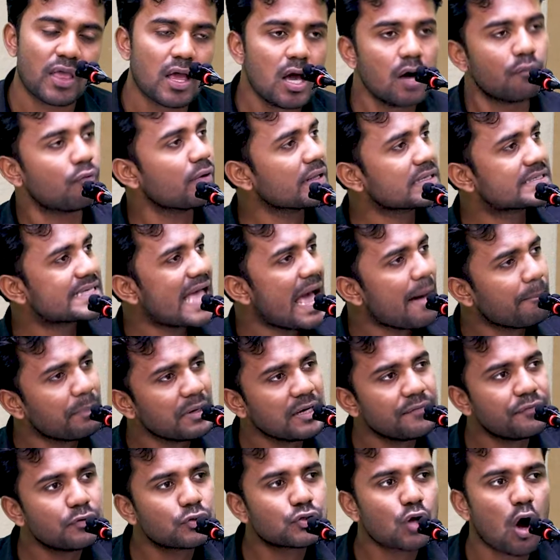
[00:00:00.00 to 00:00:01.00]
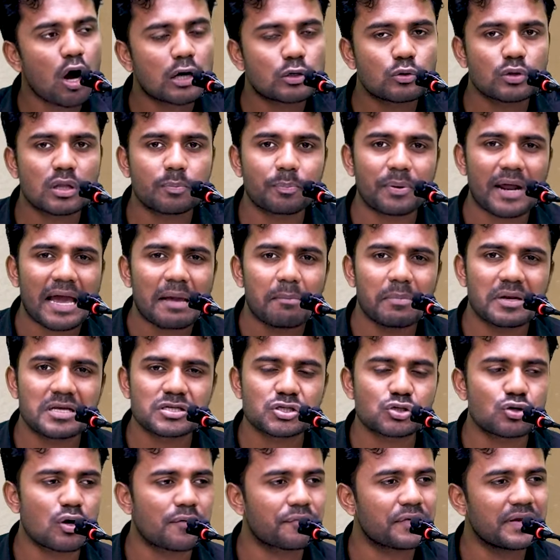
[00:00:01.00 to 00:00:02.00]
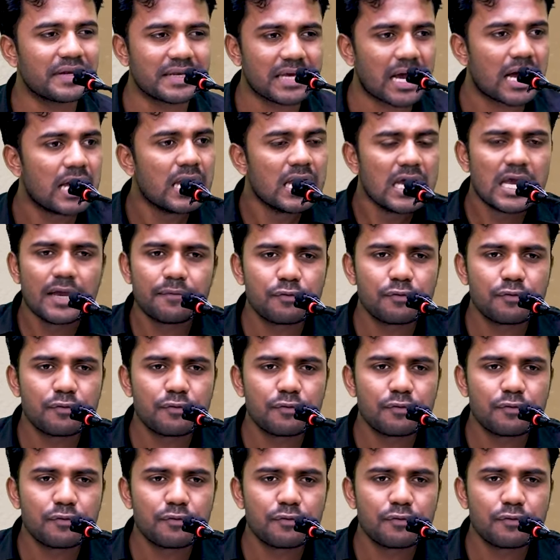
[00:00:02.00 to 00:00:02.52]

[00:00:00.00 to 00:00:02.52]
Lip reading: For example, if you talk to the Prime Minister of India,